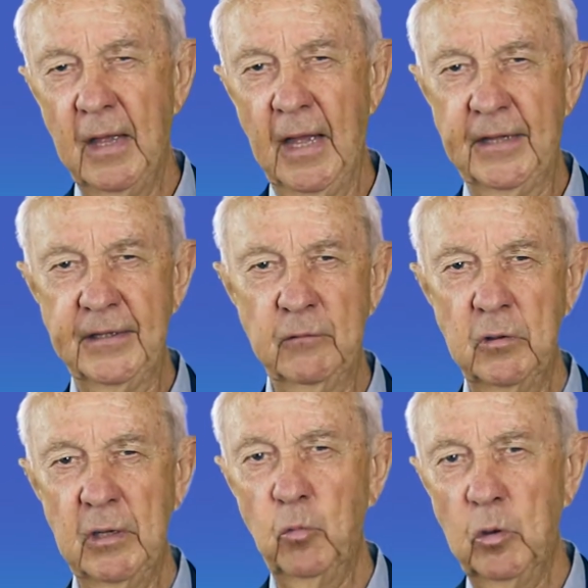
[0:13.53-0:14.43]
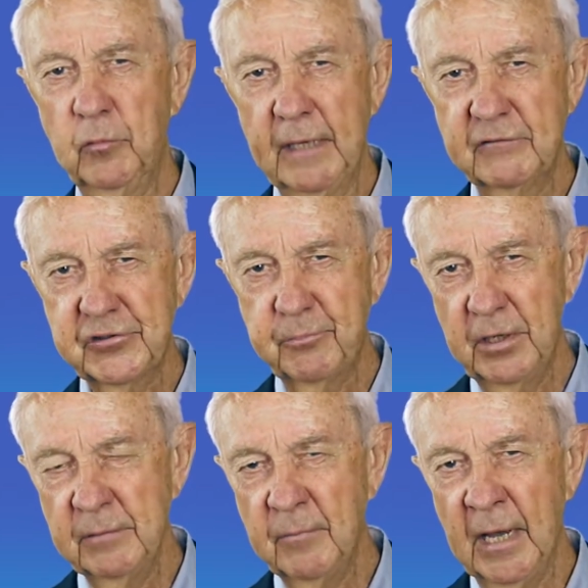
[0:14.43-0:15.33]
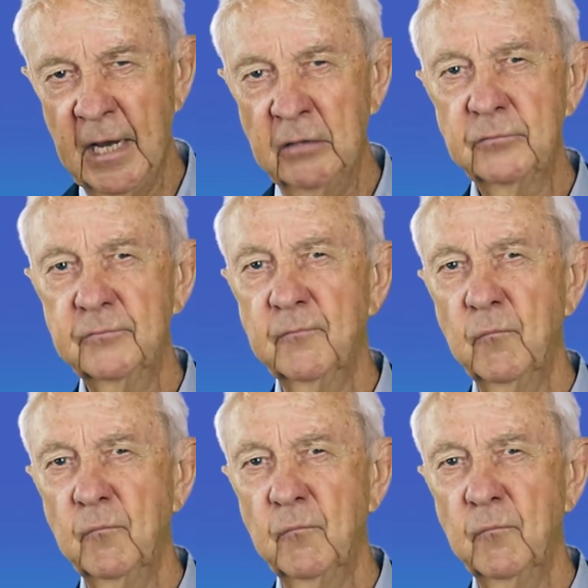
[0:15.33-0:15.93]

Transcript: and then when we have spread them out,